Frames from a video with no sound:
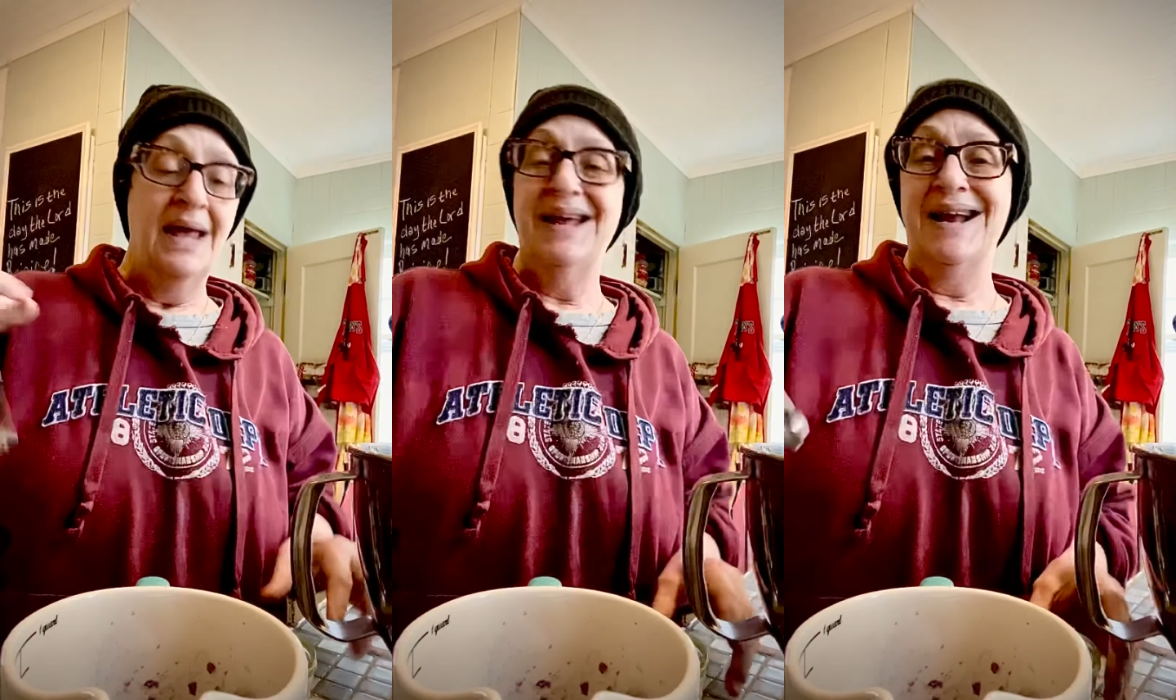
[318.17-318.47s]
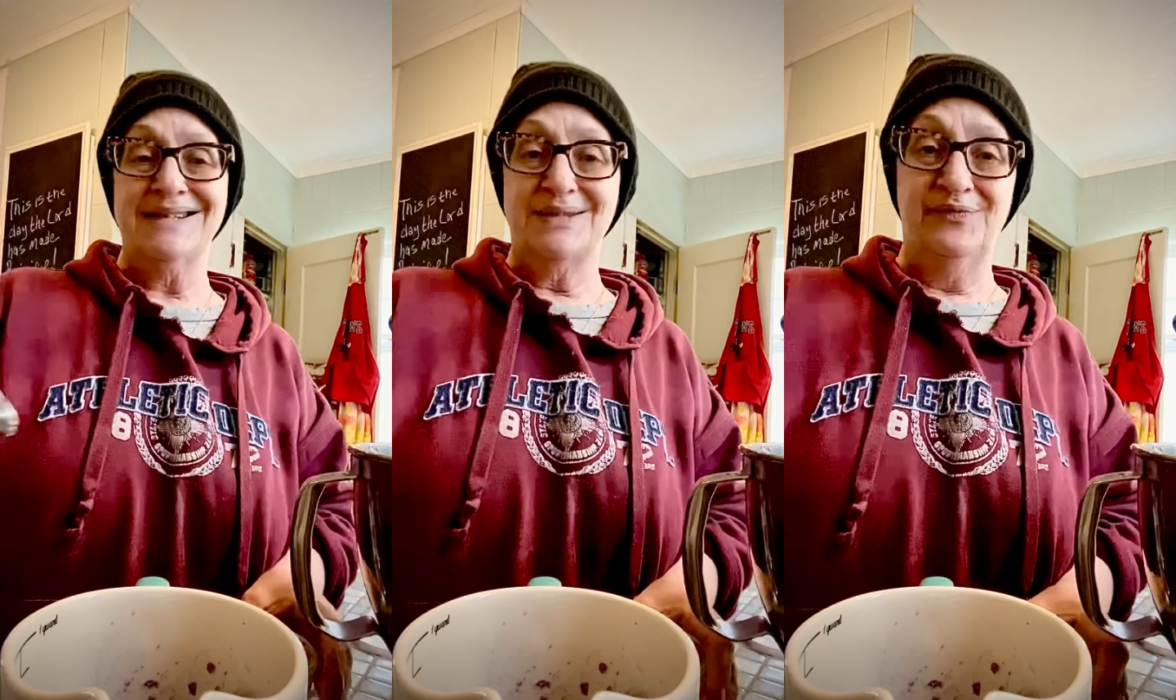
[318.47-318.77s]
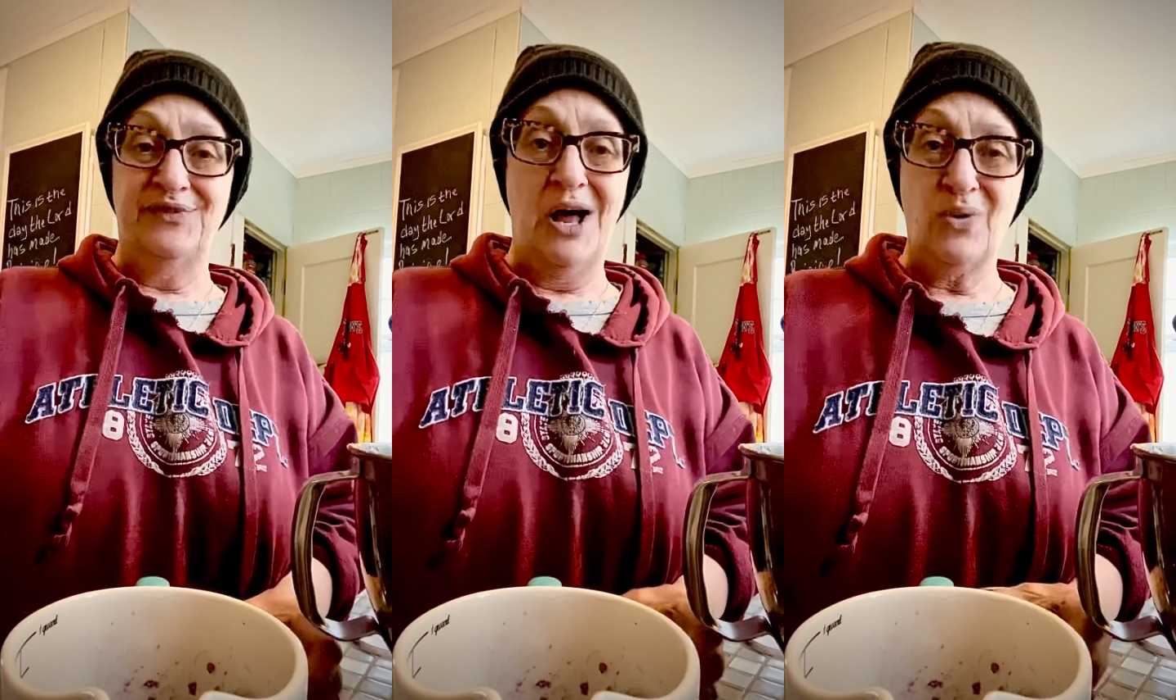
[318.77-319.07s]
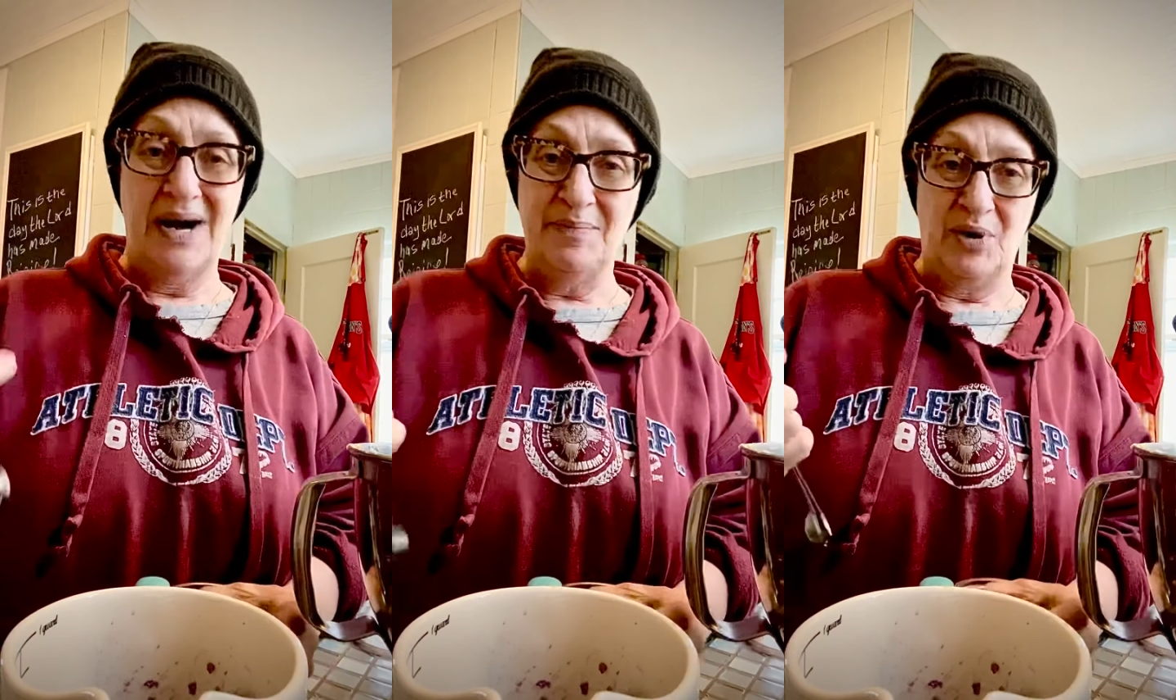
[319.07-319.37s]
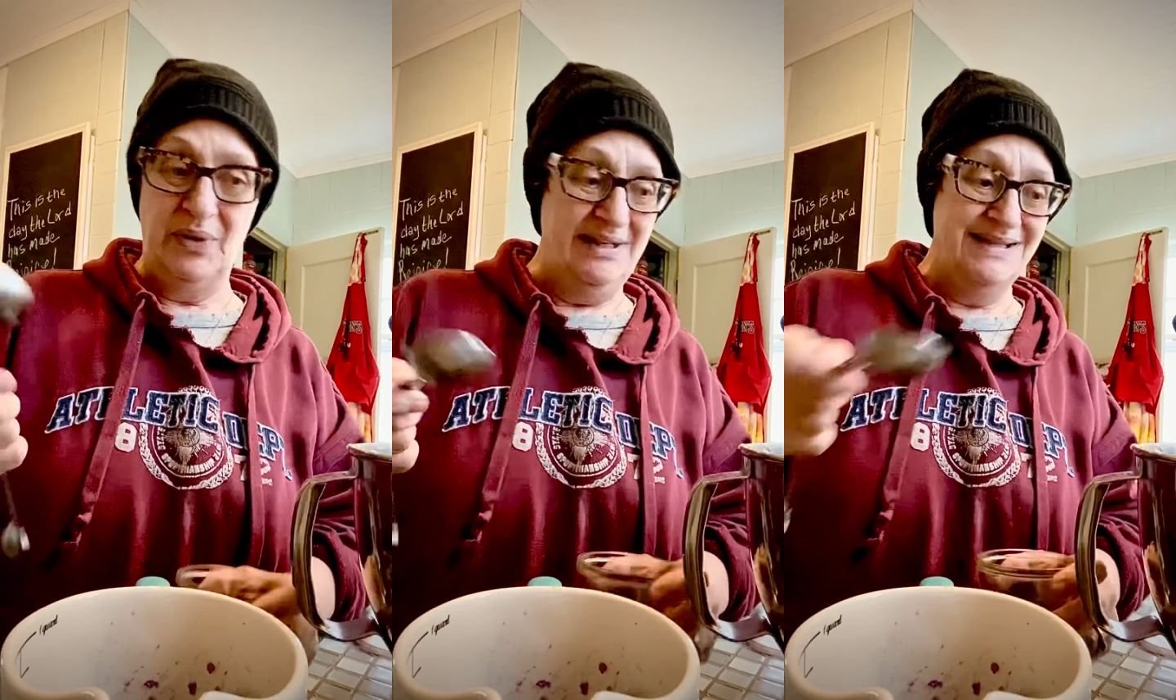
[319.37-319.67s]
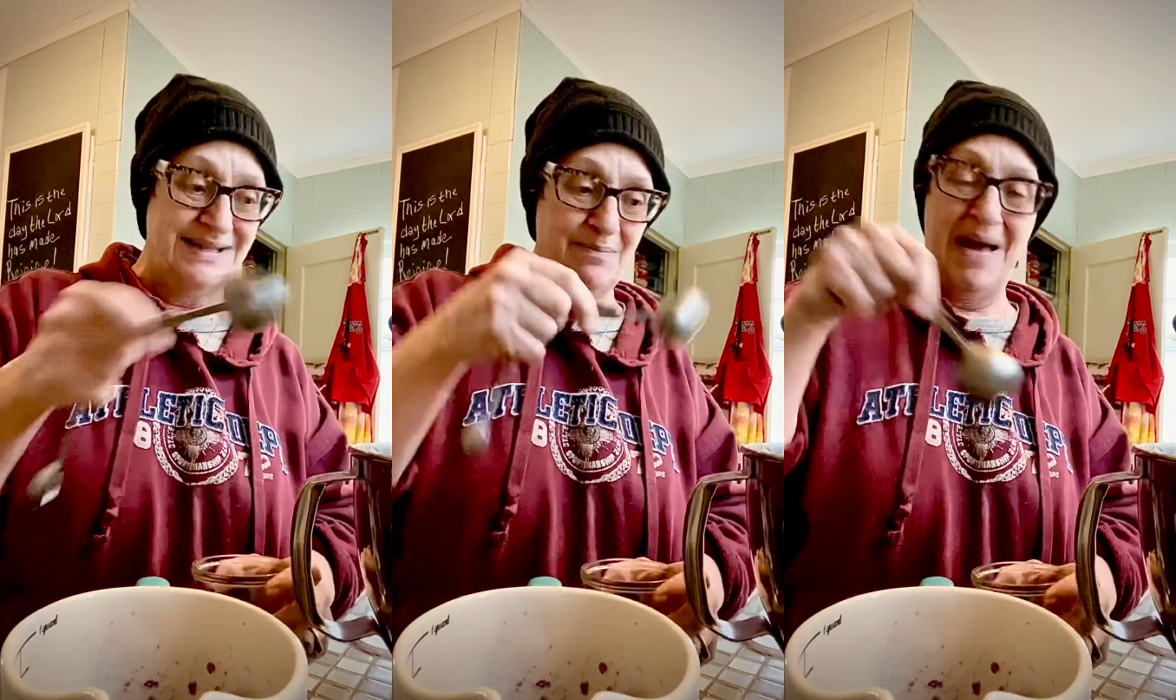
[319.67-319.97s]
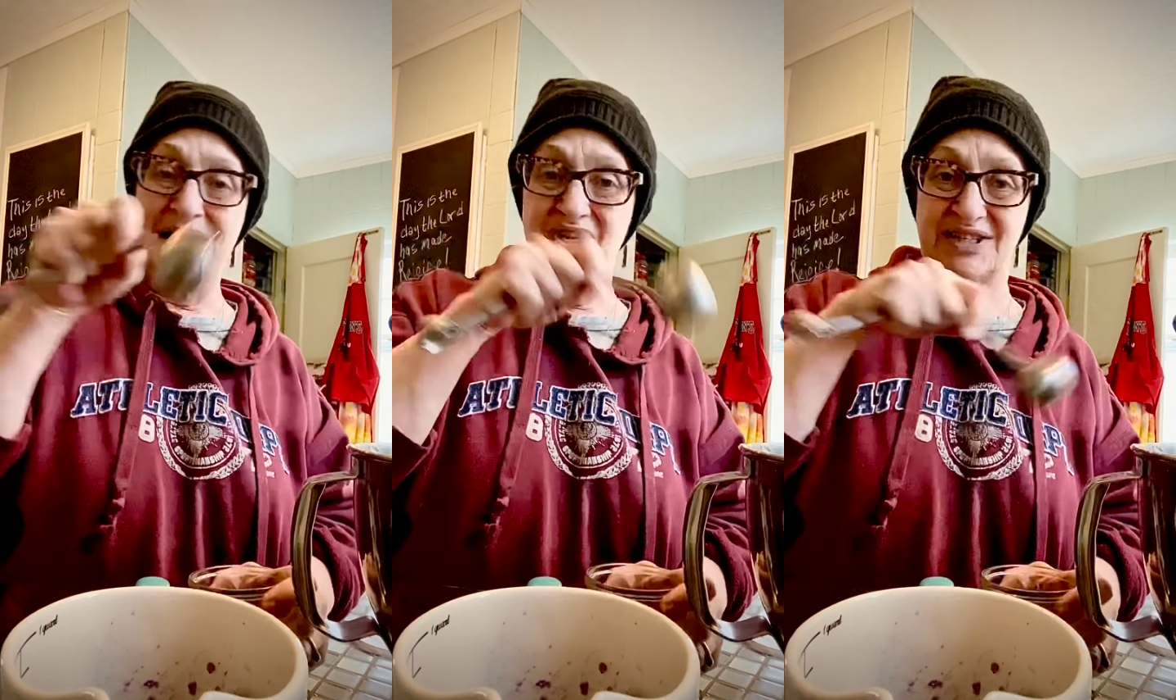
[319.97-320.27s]
It has some flour on it, but really doesn't
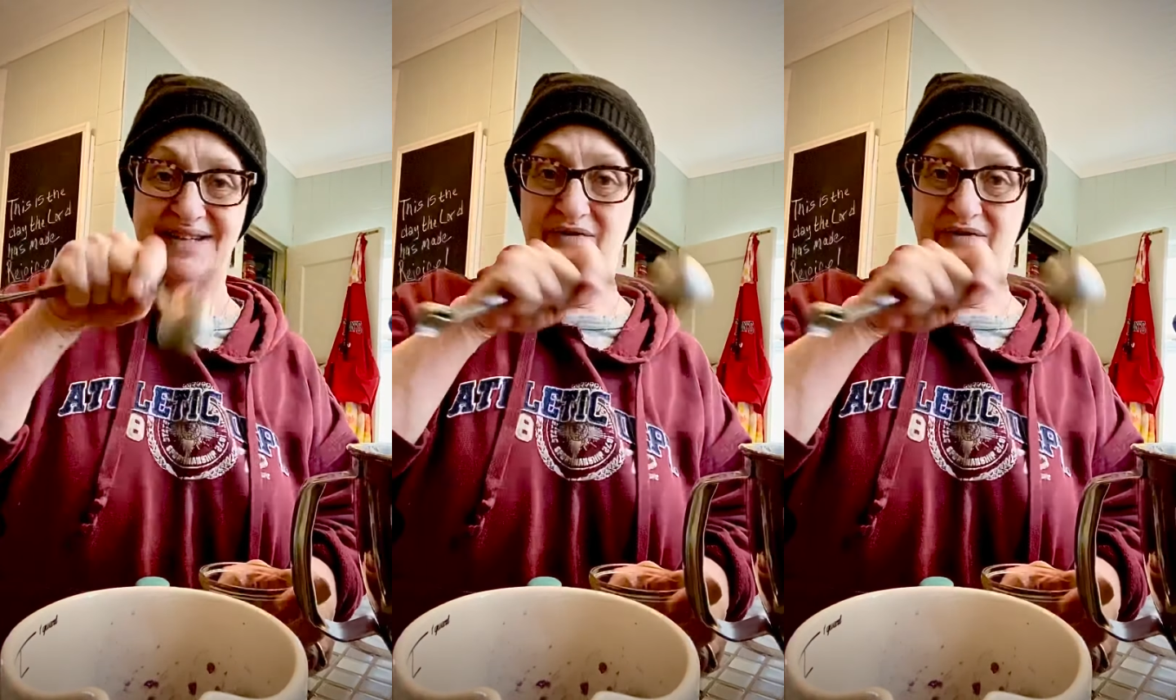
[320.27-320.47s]
matter because